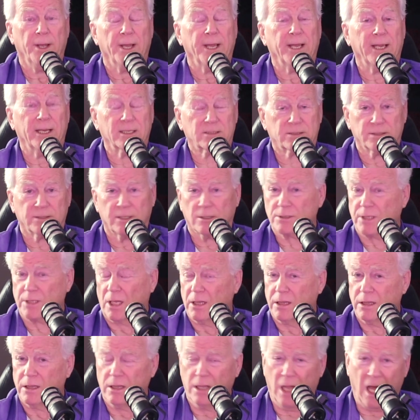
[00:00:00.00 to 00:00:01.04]
it, there's a
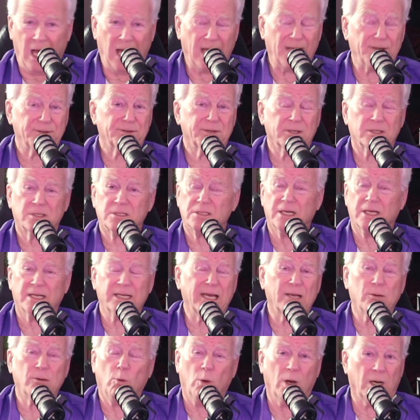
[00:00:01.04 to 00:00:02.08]
lot to
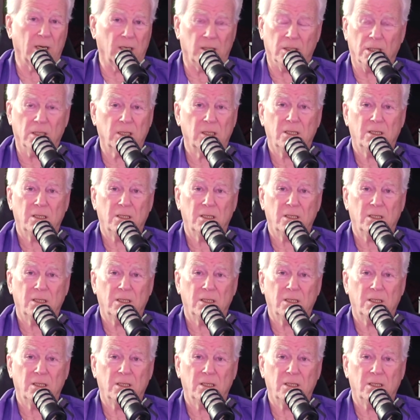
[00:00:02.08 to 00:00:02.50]
singing well.